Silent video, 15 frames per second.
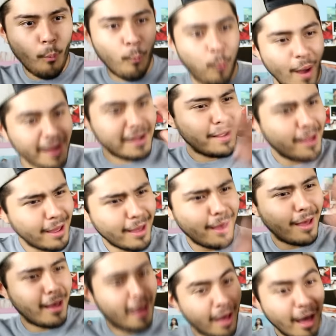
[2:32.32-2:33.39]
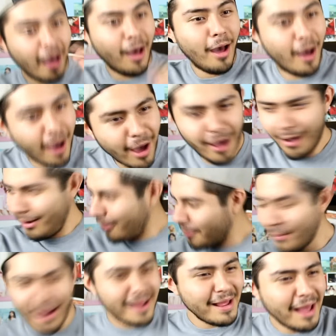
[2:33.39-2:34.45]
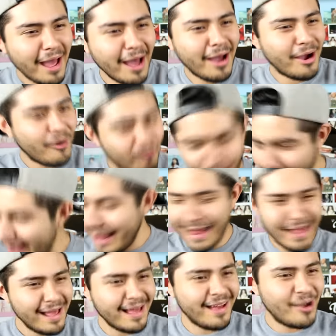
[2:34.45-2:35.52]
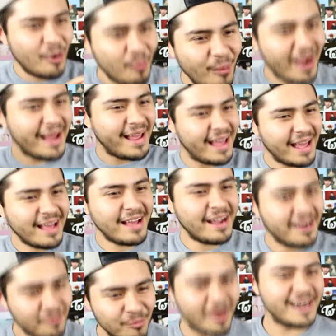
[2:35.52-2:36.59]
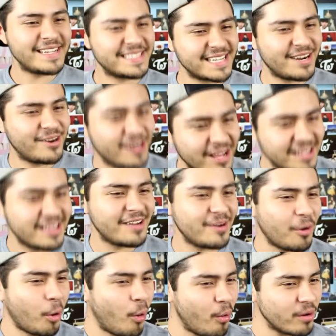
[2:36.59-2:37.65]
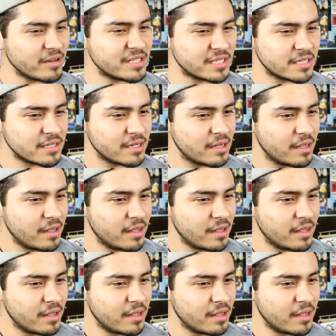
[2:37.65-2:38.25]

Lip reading: What? What? What? What? What is there? They're a horse.